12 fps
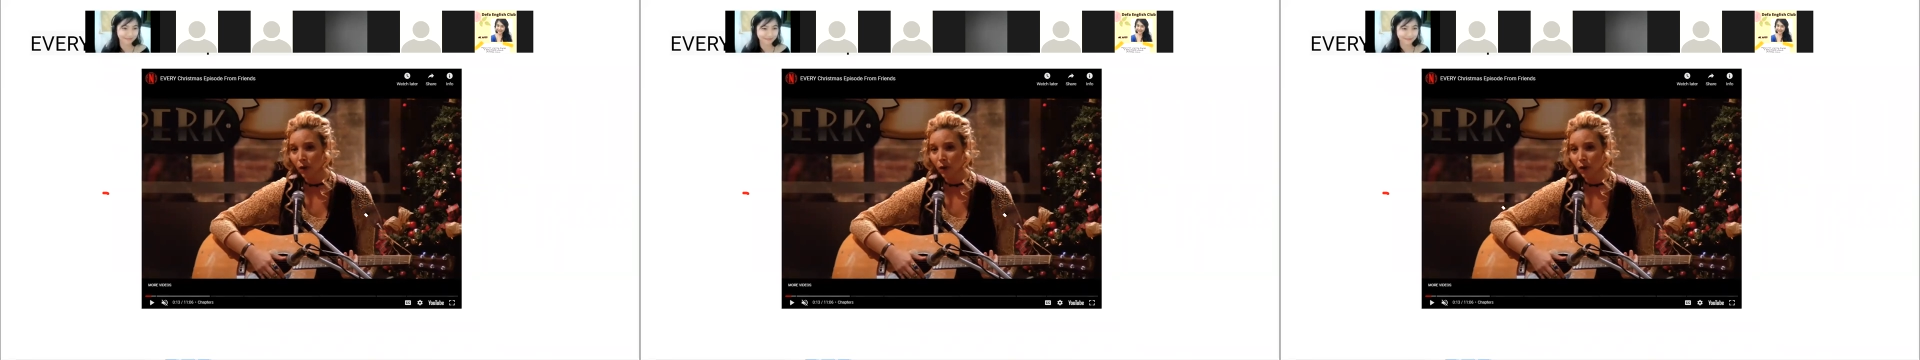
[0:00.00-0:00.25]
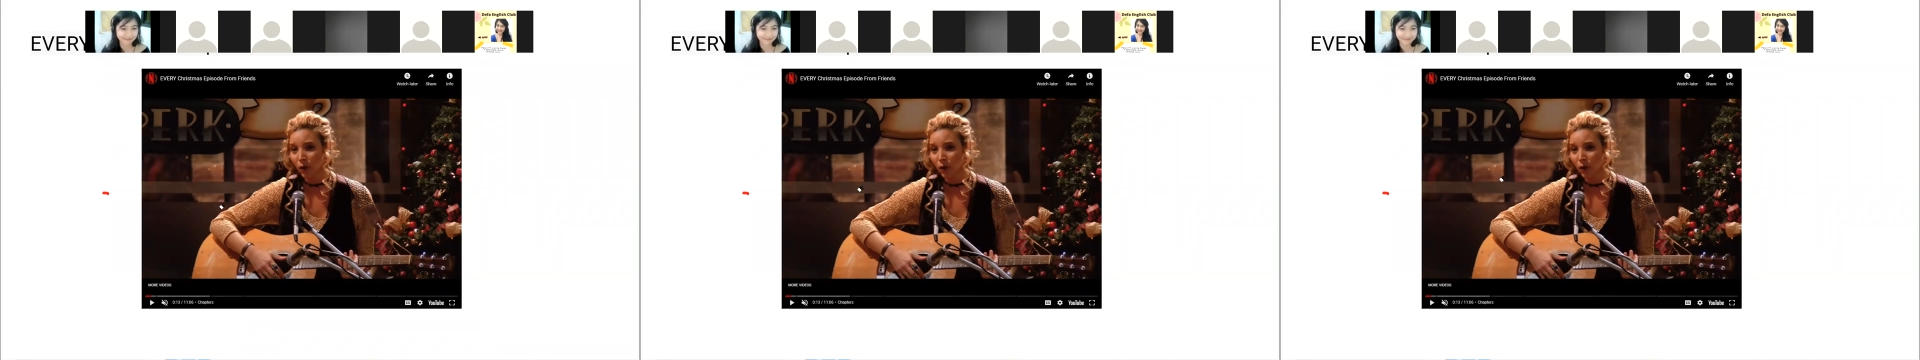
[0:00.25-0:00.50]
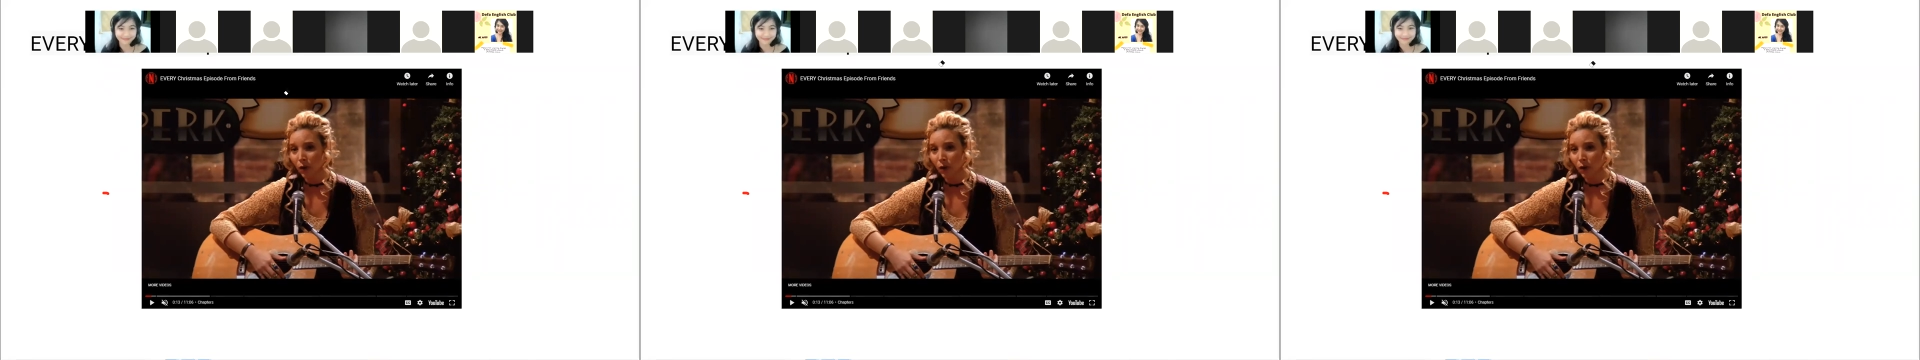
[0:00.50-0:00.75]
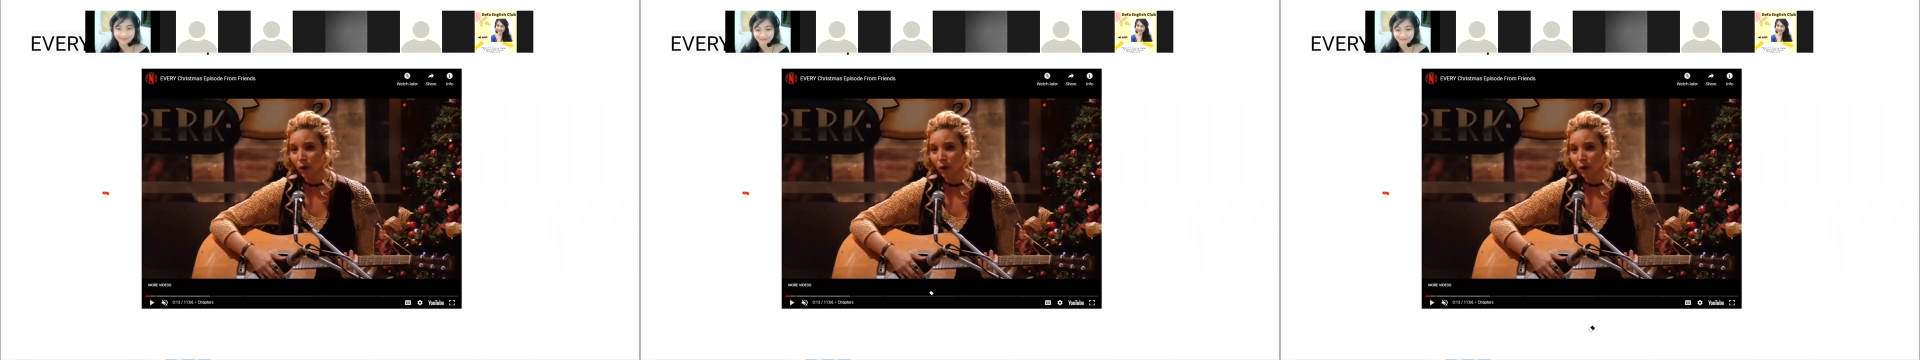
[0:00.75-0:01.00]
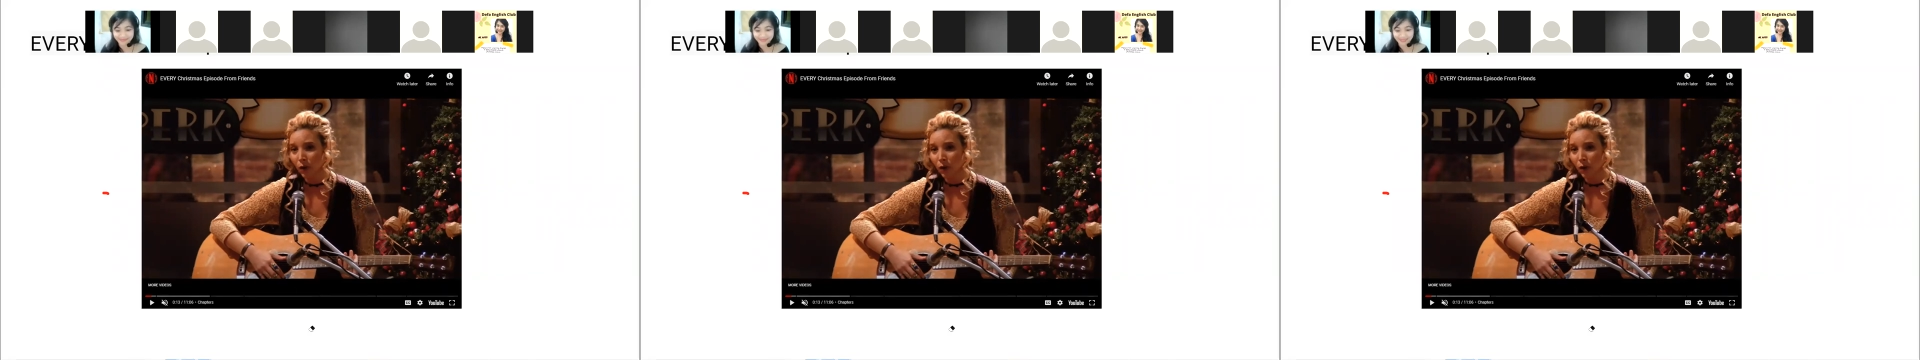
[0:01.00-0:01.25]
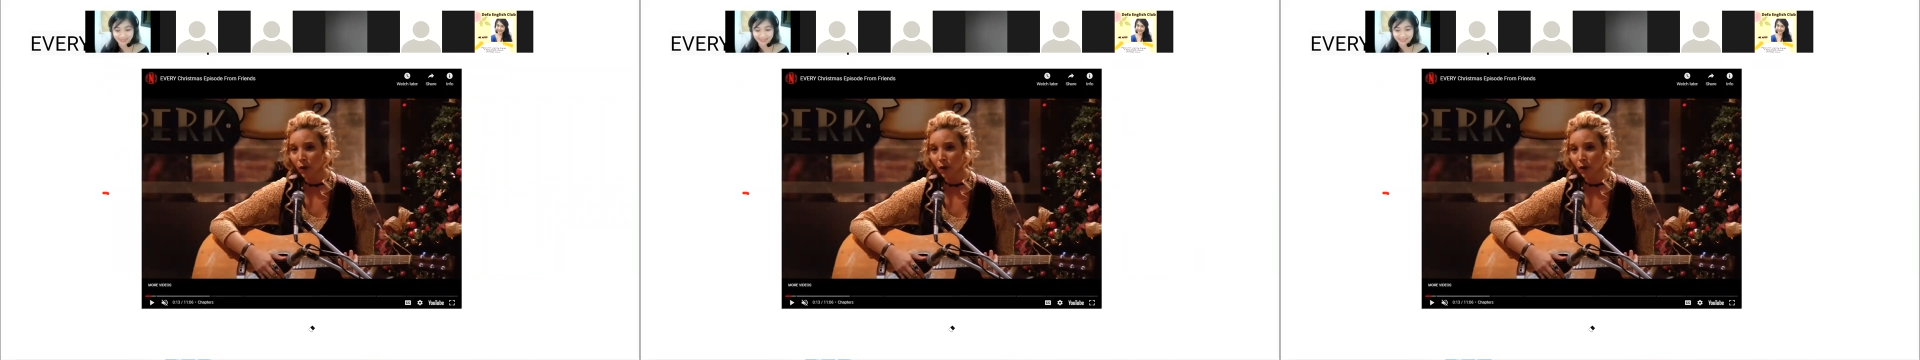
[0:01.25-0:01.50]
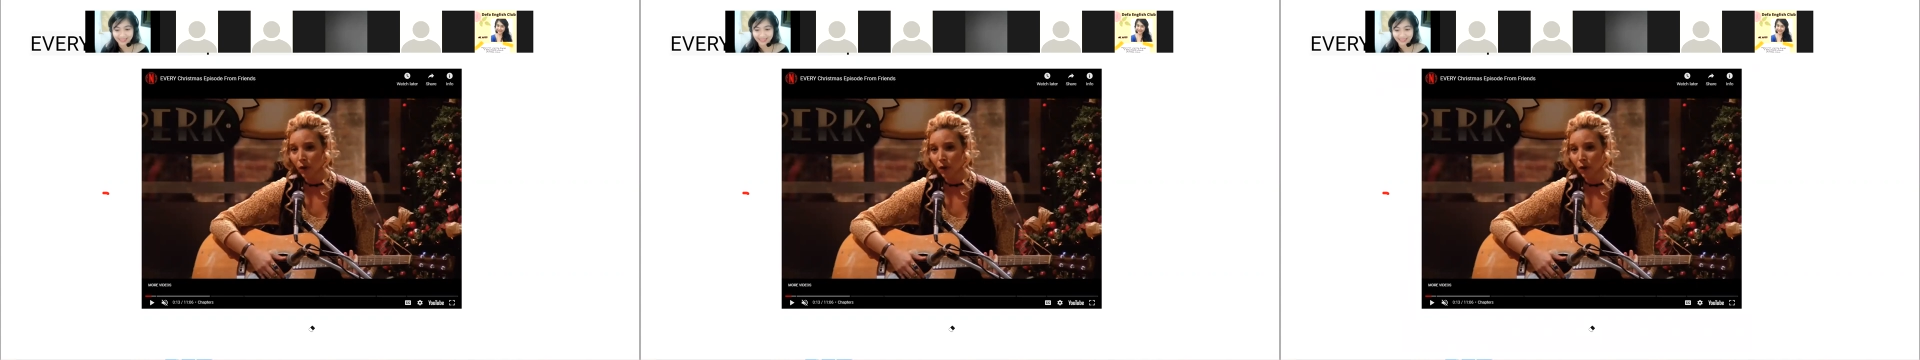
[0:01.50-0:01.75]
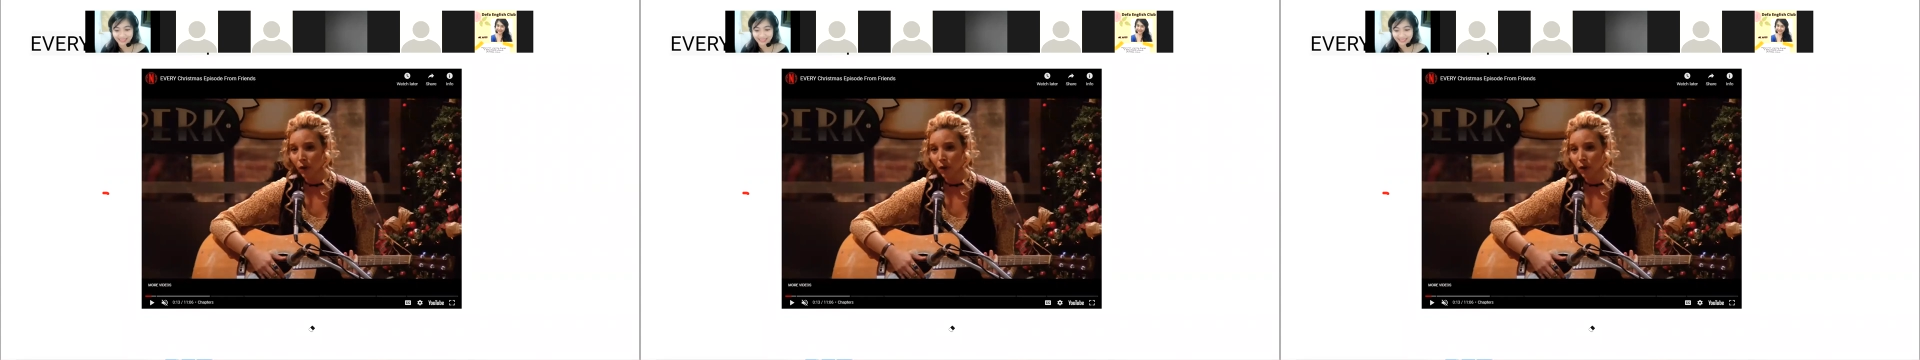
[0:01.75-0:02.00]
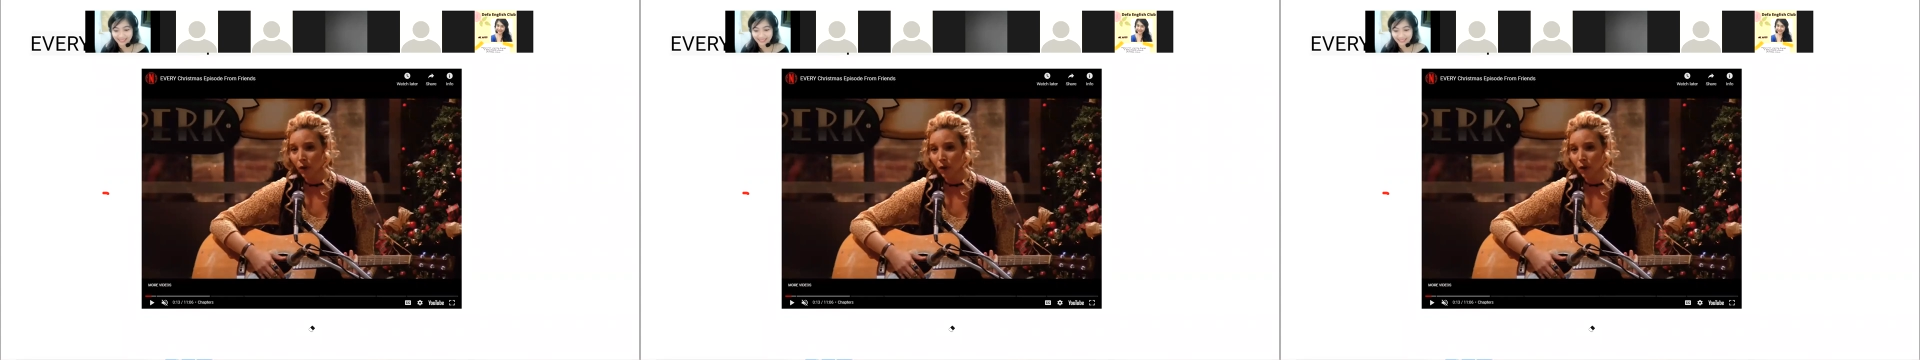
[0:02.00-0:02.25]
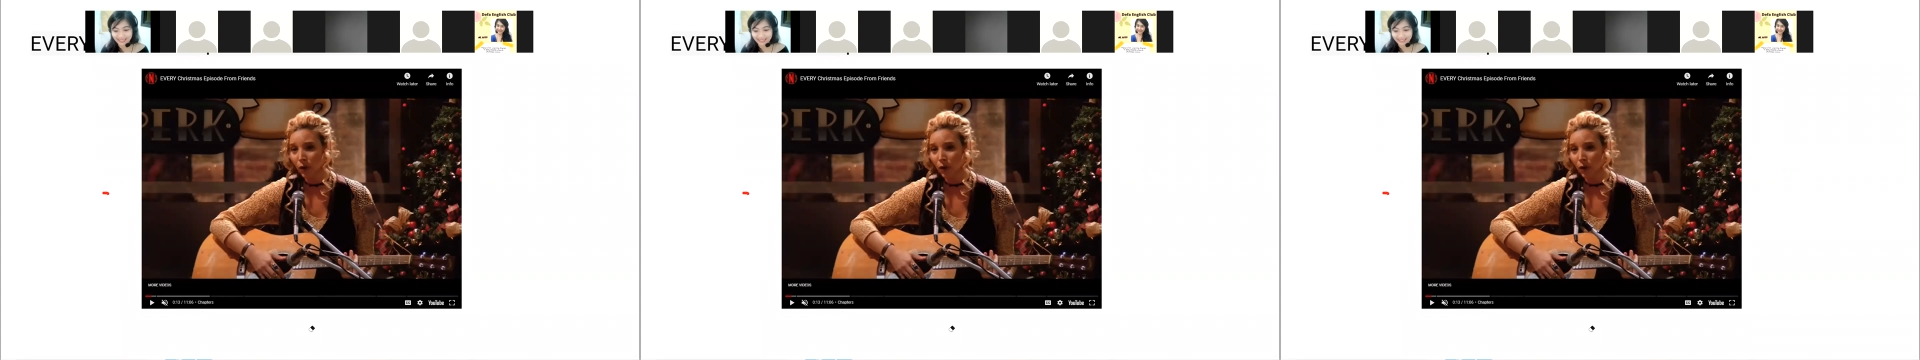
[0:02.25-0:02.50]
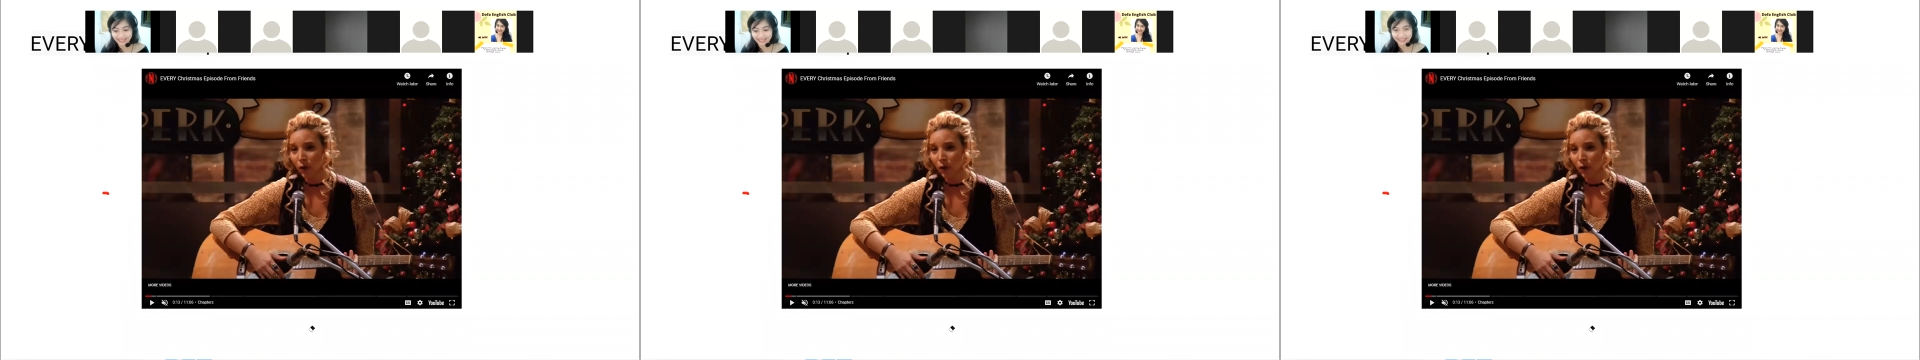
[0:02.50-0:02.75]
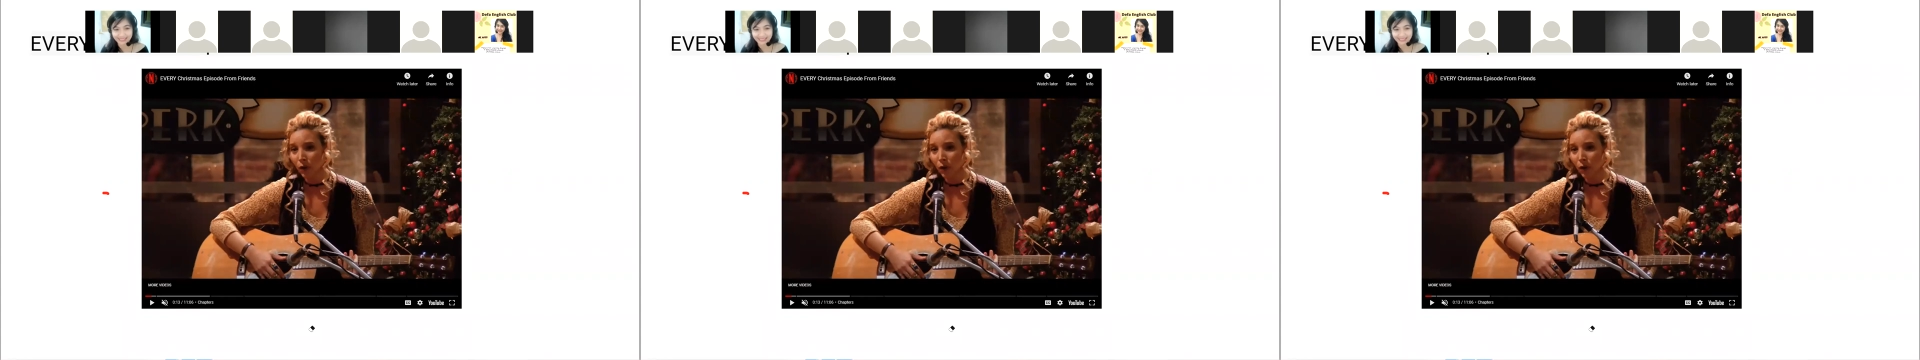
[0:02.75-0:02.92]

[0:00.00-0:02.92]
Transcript: (no one is talking)